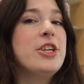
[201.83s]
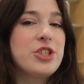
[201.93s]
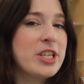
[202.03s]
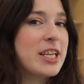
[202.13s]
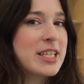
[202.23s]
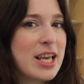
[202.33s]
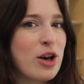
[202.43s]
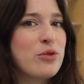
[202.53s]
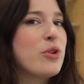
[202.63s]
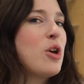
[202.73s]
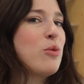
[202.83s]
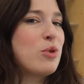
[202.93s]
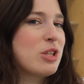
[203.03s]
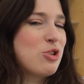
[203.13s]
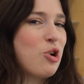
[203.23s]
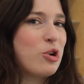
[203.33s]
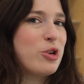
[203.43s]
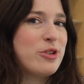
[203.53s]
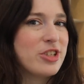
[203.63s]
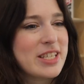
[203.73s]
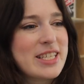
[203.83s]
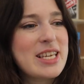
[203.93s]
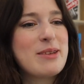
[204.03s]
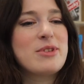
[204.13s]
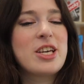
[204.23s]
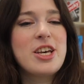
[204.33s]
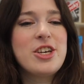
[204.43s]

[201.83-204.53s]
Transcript: she herself was not who she seemed.